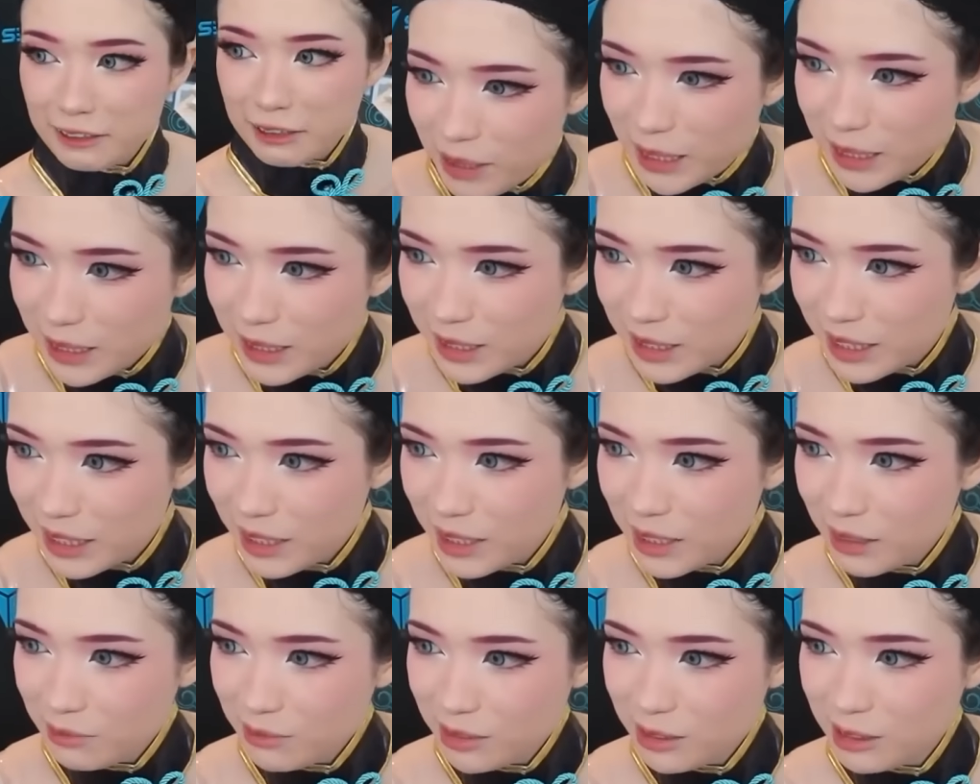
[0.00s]
I
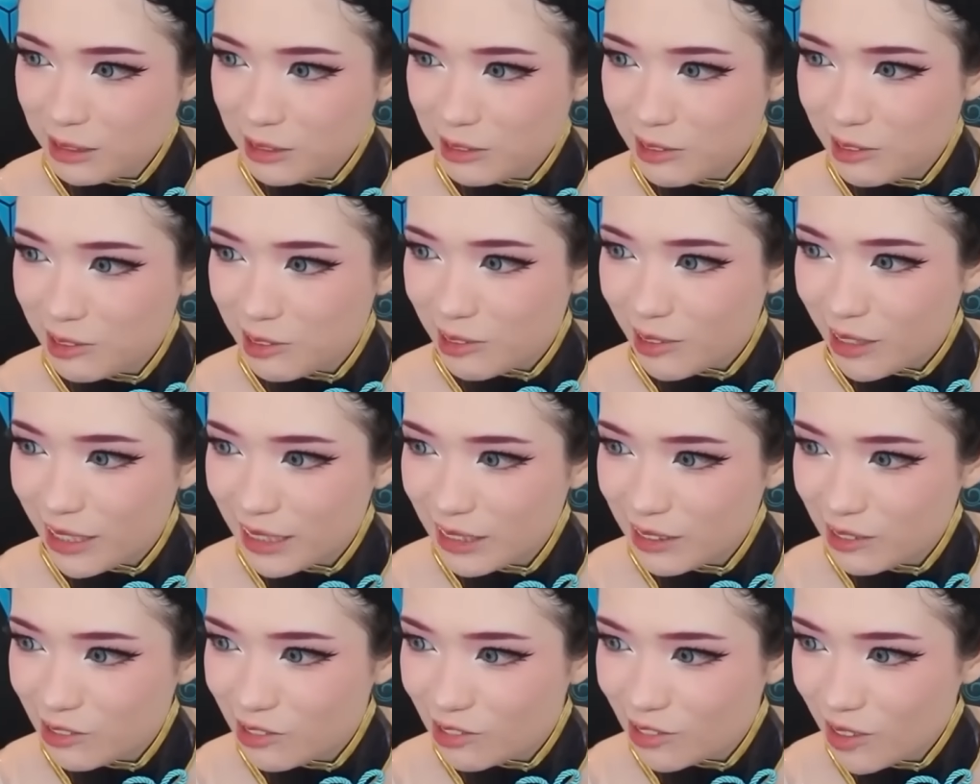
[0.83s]
think I'm gonna try
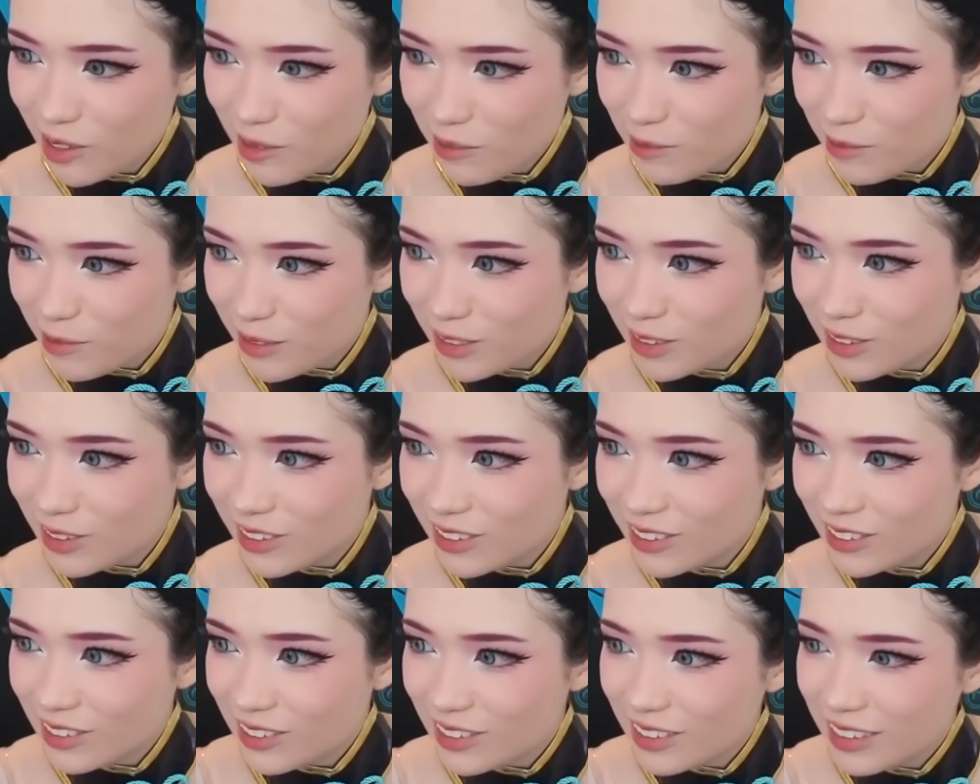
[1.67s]
to draw whiskers